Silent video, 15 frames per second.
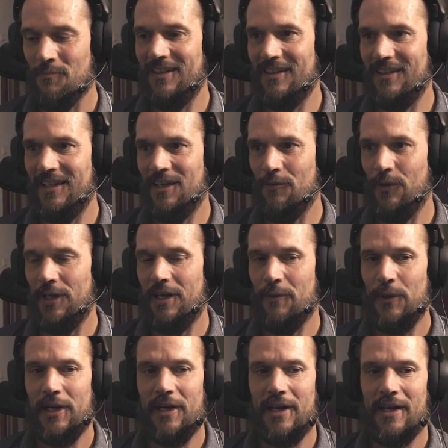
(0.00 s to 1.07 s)
yeah,
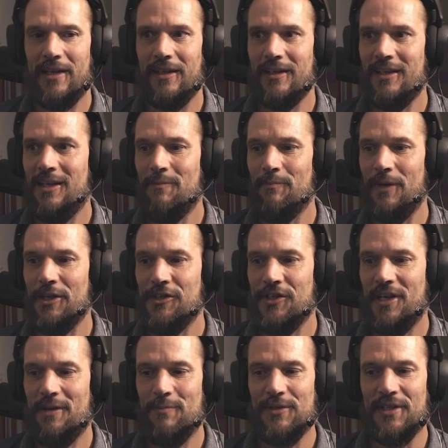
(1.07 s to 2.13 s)
when I keep my
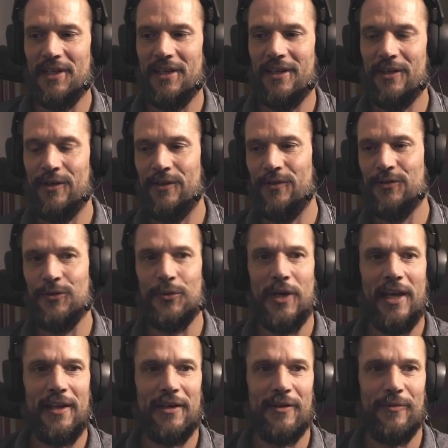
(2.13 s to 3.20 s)
shapes
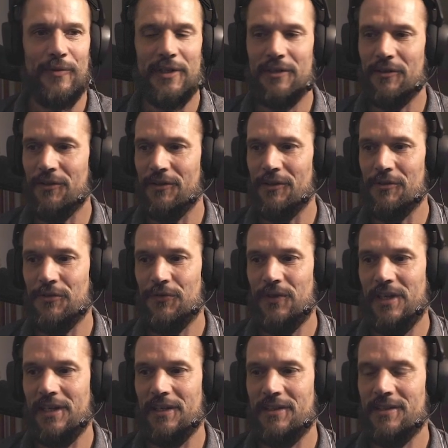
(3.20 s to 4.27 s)
together with all those
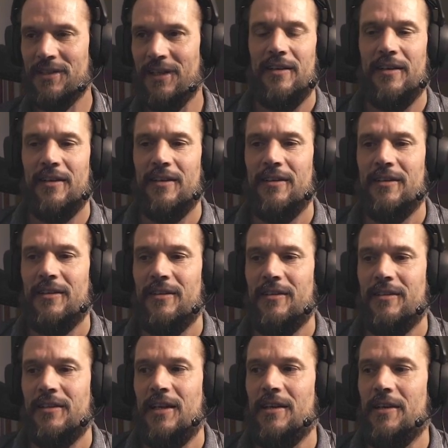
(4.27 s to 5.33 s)
things,
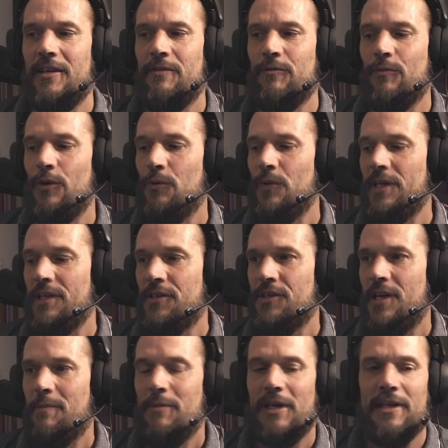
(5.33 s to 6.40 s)
yeah, in one way,
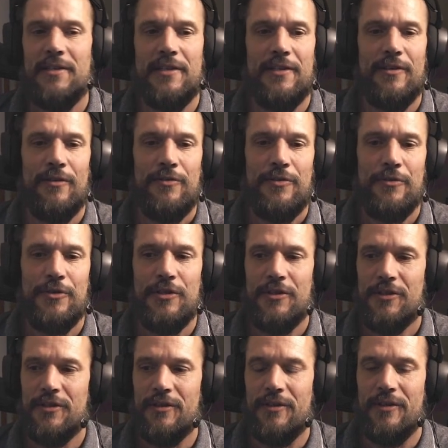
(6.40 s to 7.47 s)
shape class is also
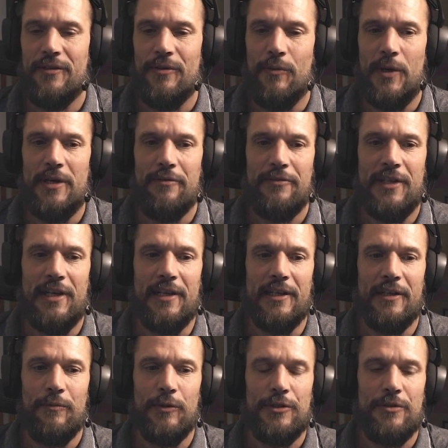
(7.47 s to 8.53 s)
just a way of telling
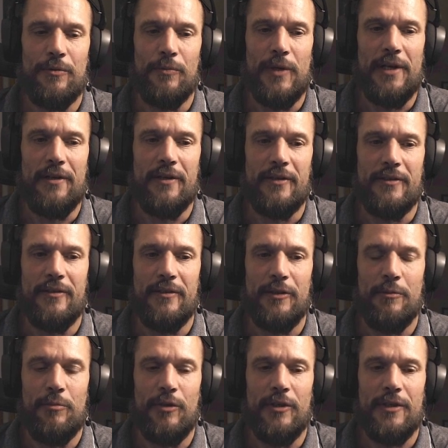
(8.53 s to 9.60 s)
it what to render on the
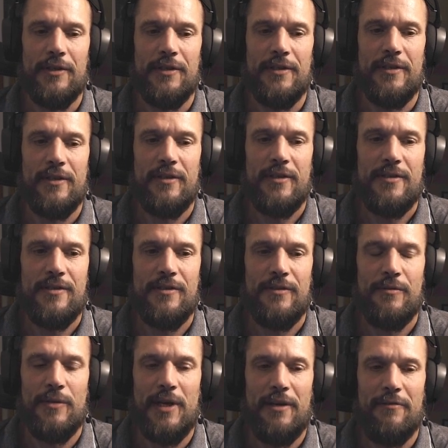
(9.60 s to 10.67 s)
board. That doesn't
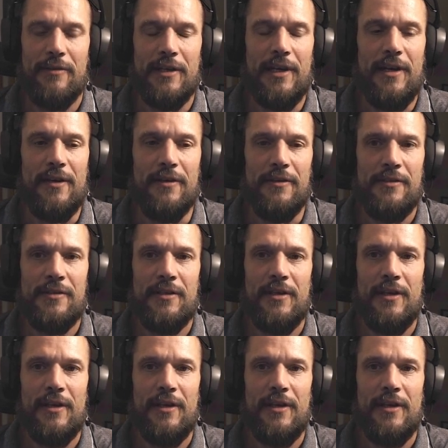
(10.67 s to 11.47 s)
do anything else.